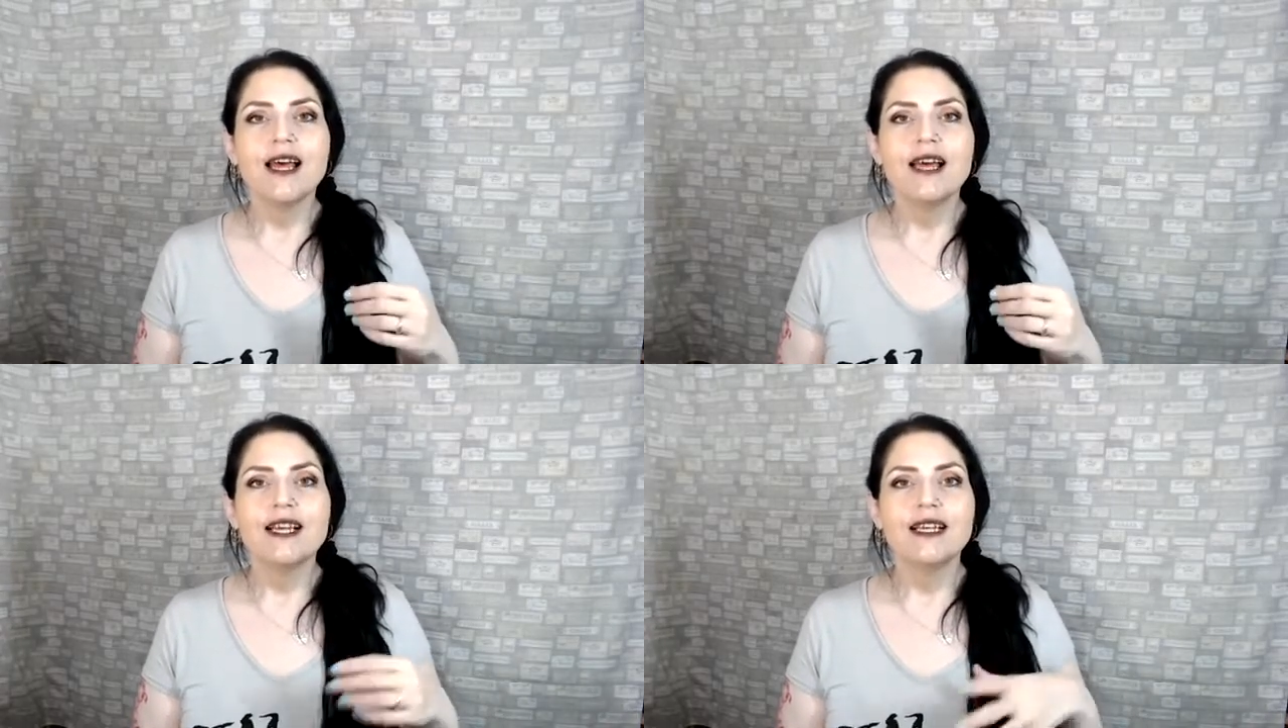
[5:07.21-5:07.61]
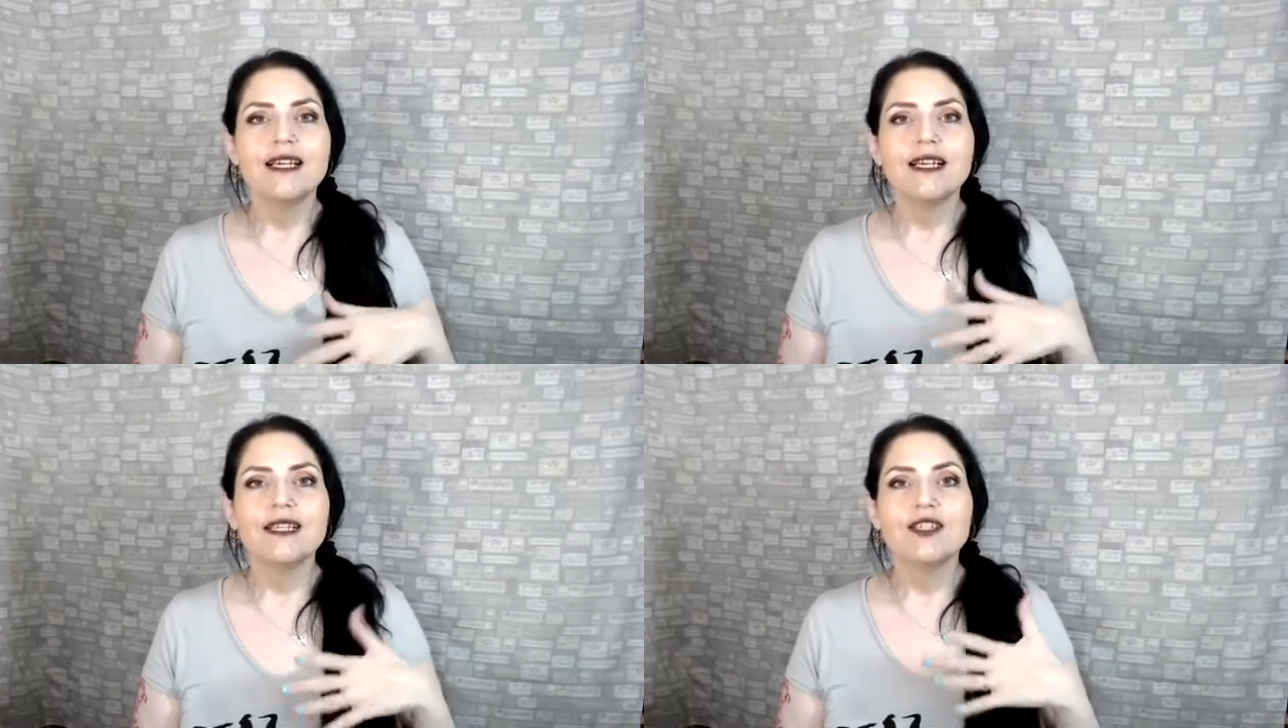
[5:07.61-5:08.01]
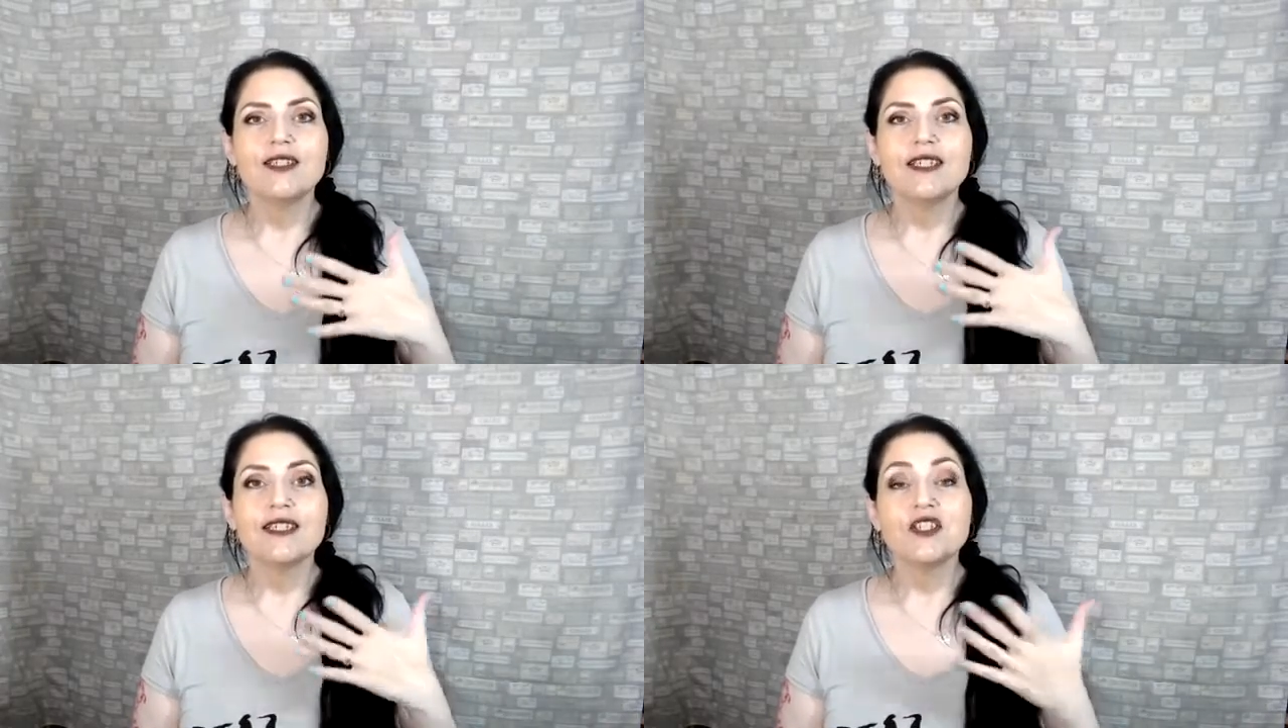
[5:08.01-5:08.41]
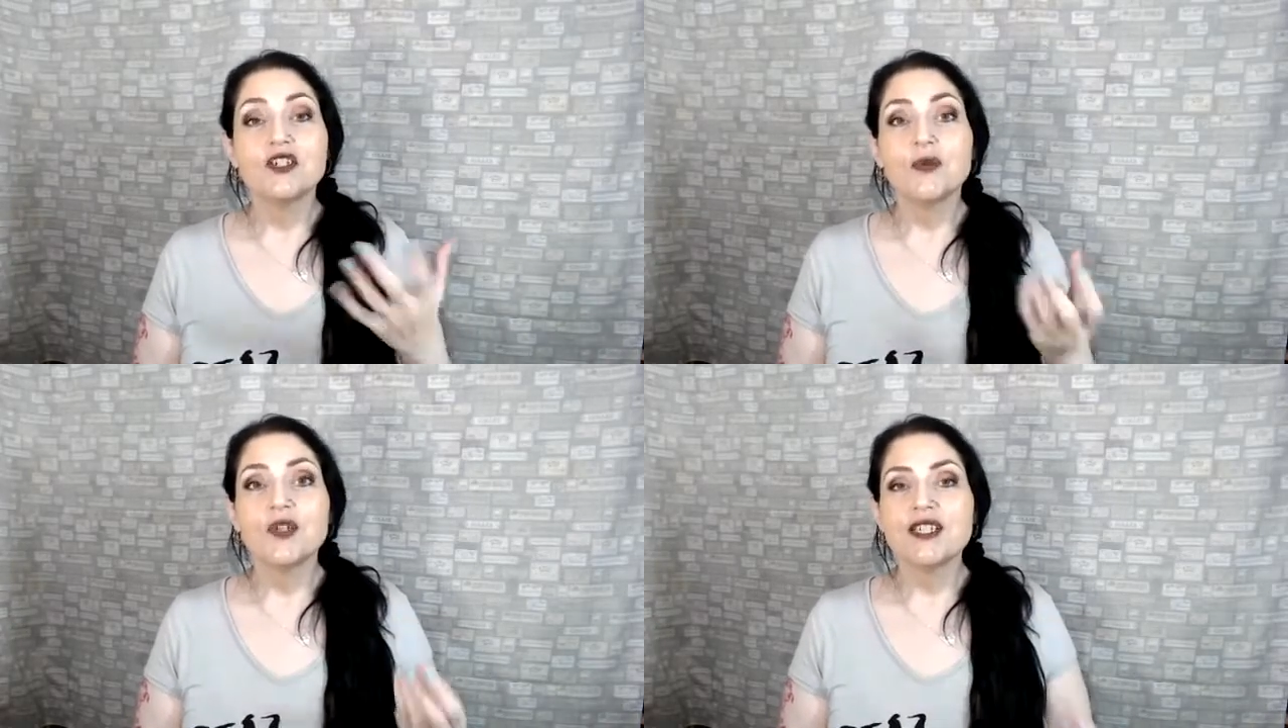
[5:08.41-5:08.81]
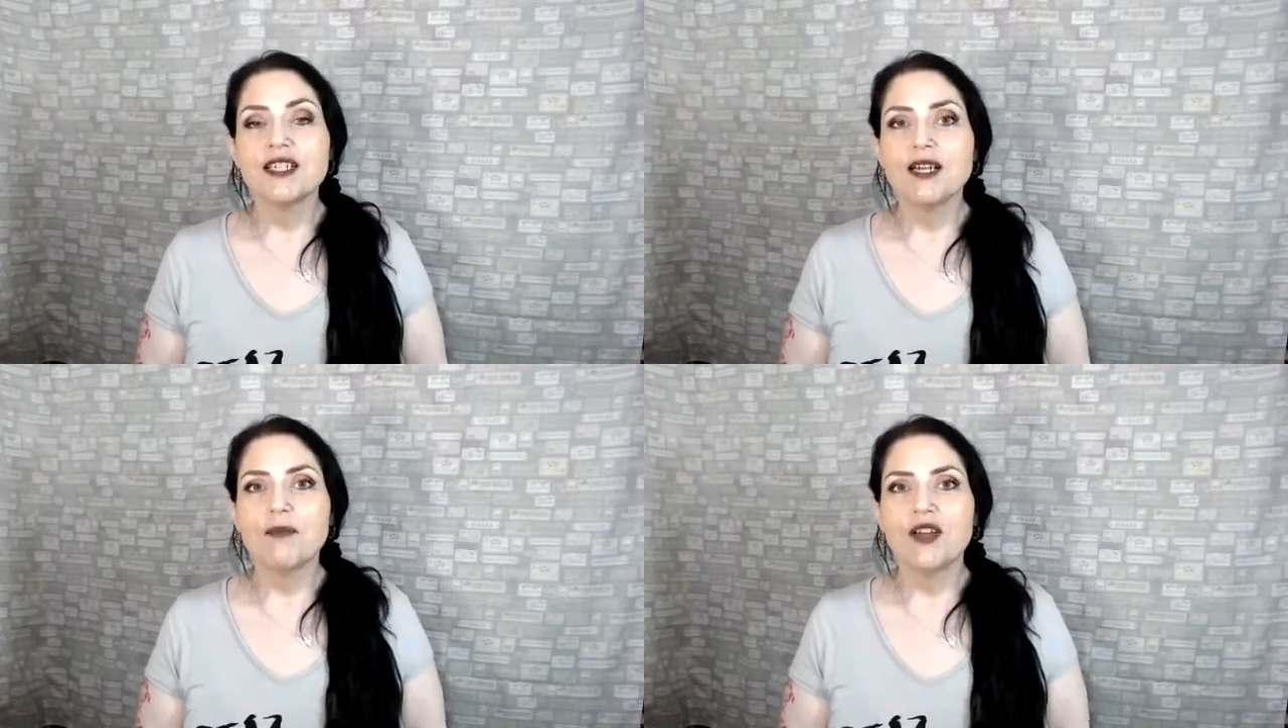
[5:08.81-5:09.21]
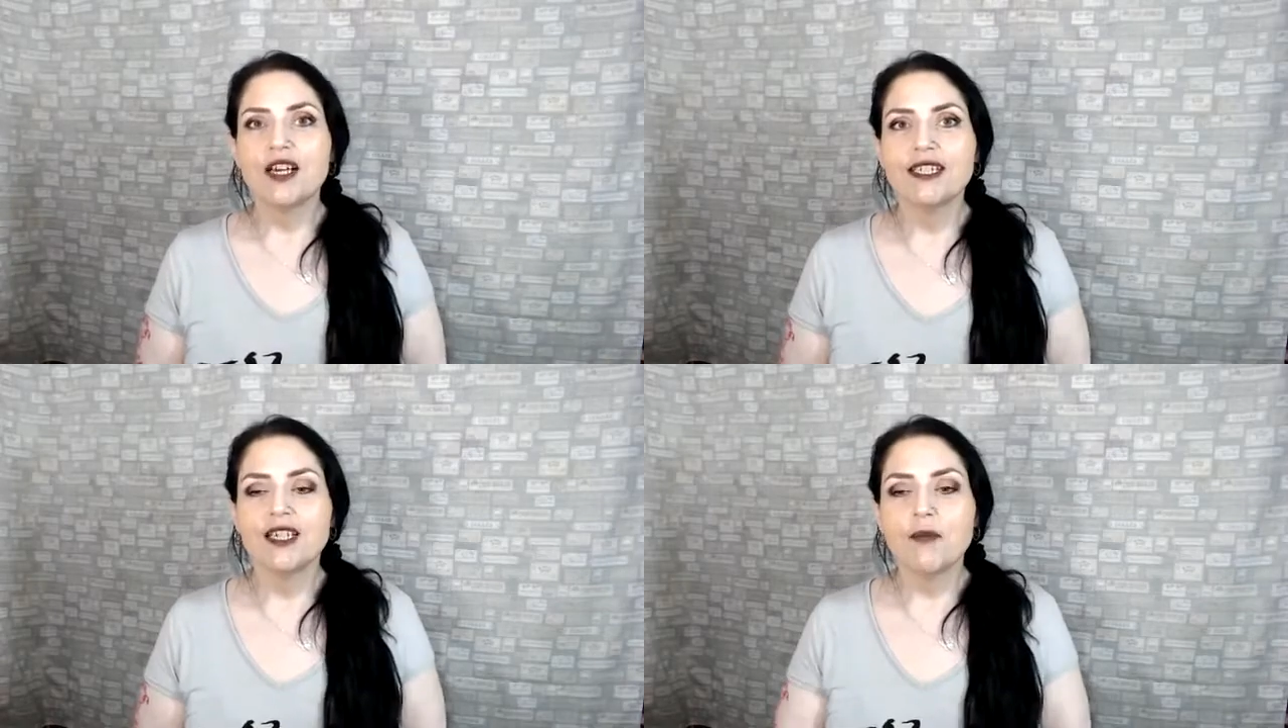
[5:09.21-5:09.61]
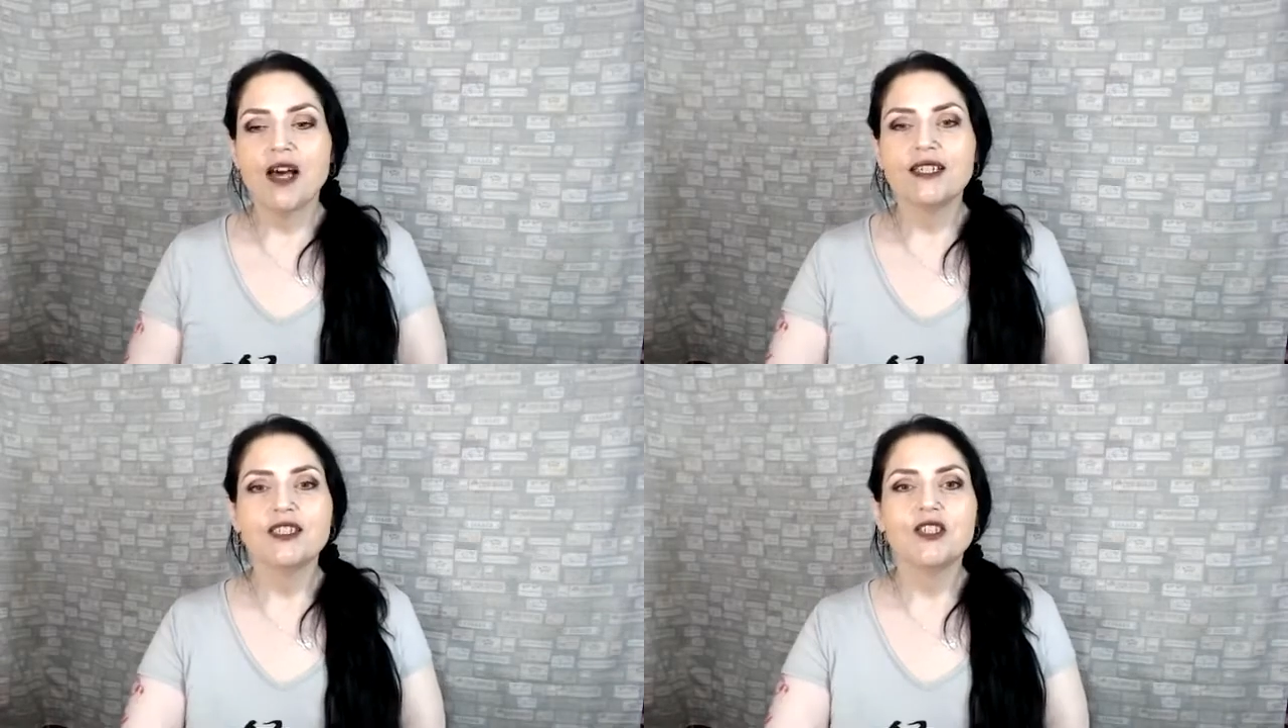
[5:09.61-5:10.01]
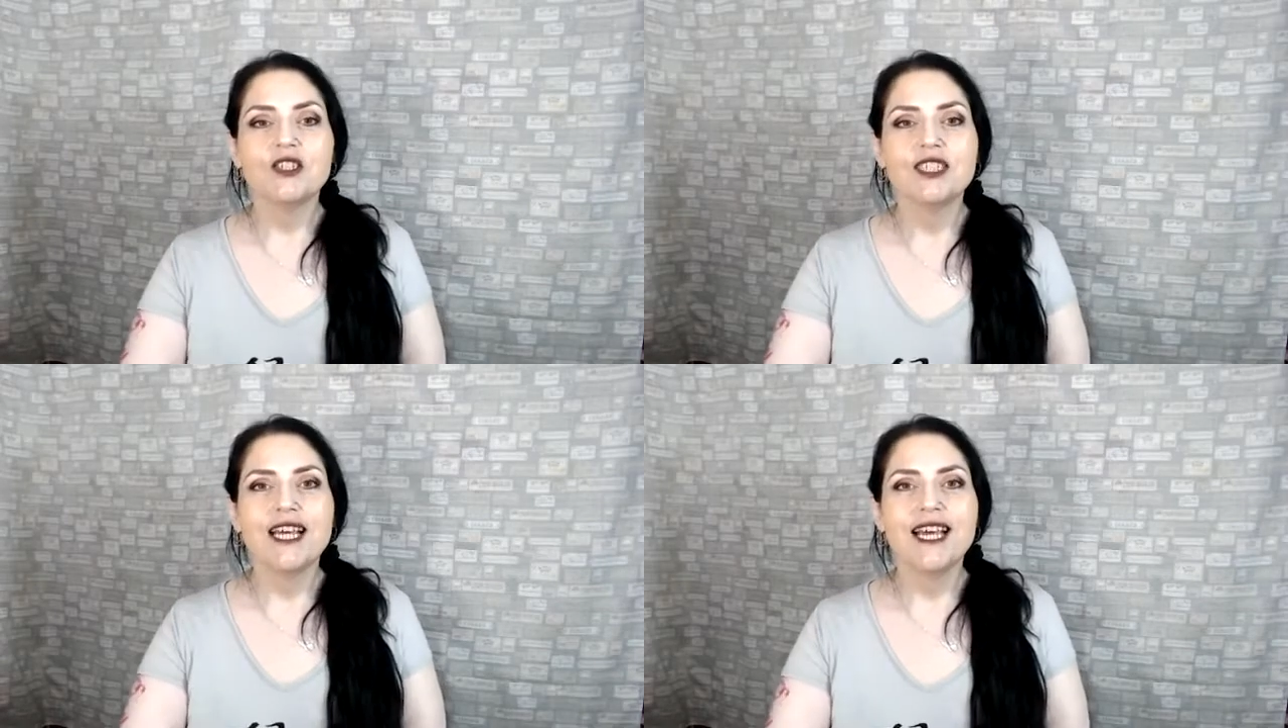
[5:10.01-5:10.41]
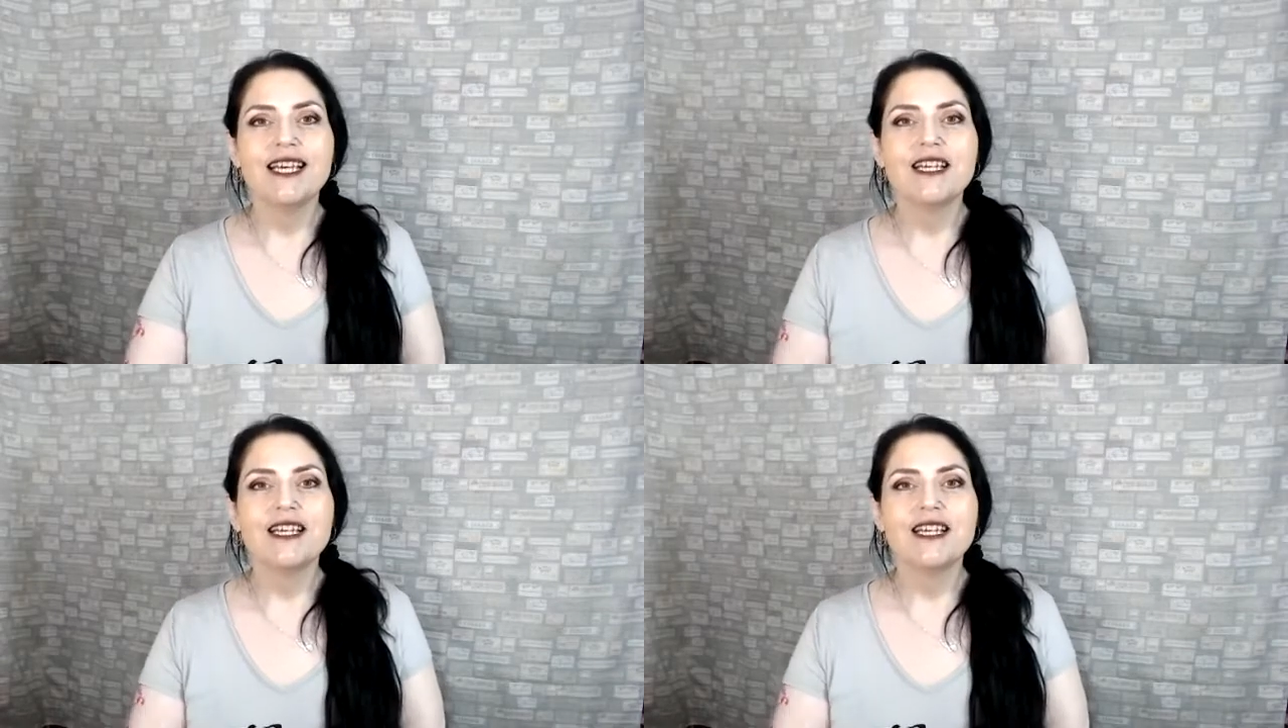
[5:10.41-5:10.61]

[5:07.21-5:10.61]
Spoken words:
And it's the reason I'm talking about it today